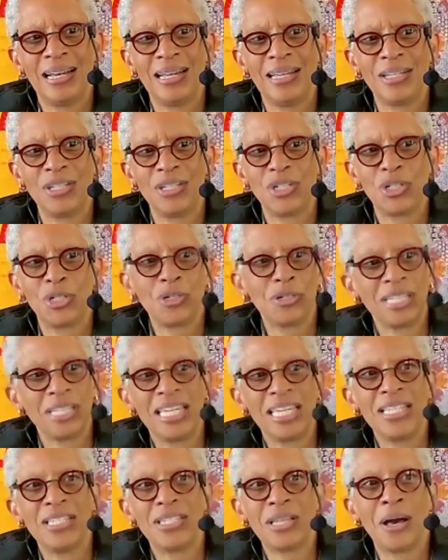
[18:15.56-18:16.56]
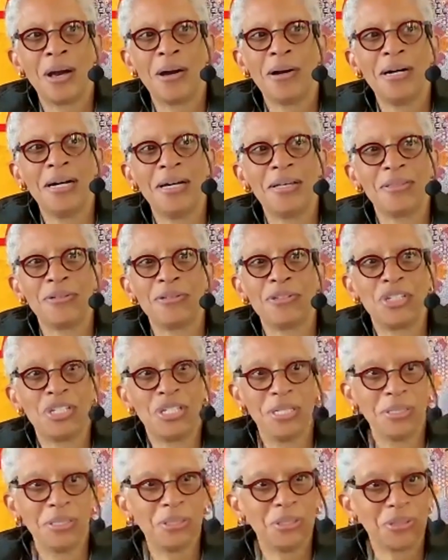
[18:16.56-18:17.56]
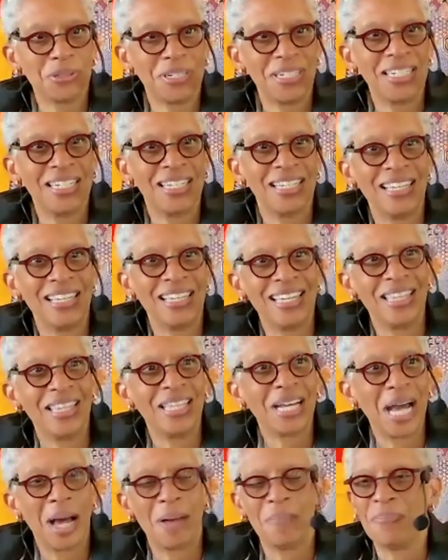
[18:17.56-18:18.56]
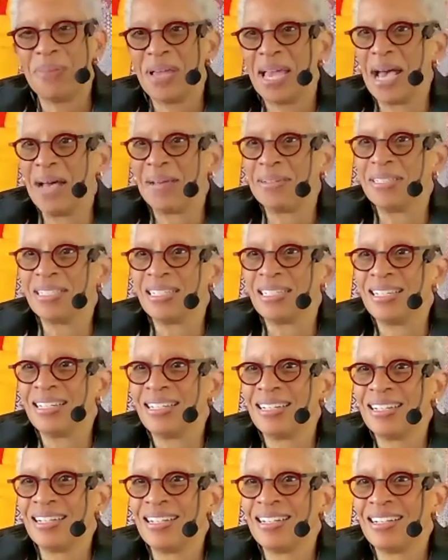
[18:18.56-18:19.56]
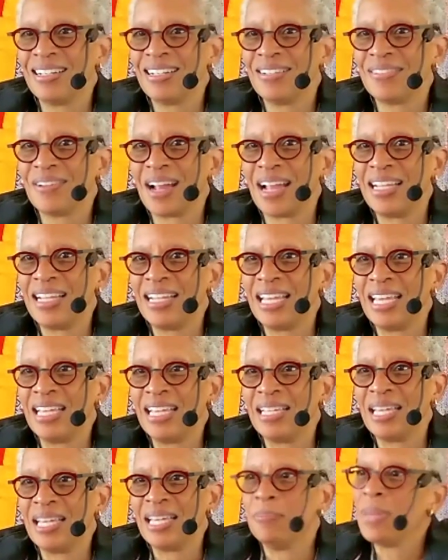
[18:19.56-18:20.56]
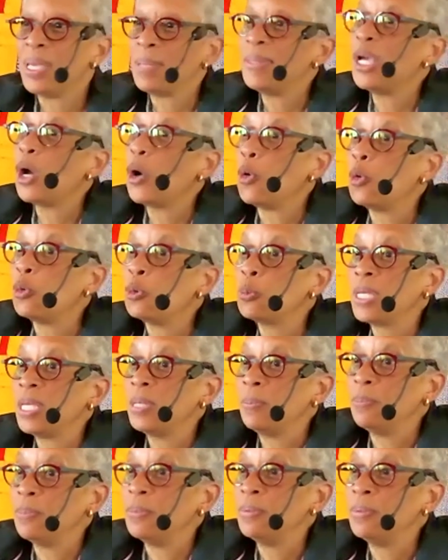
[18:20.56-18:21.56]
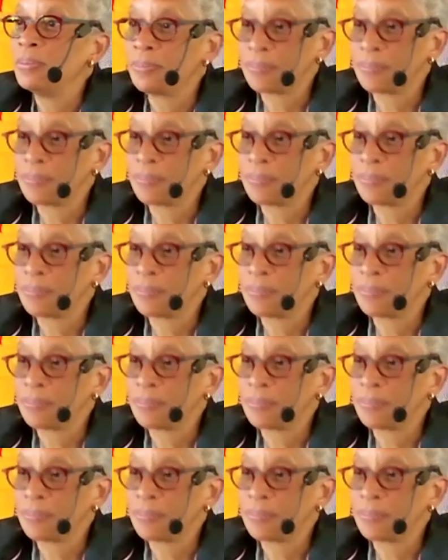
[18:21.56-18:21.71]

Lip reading: Surely he saw other children in the compound, right? And maybe old people.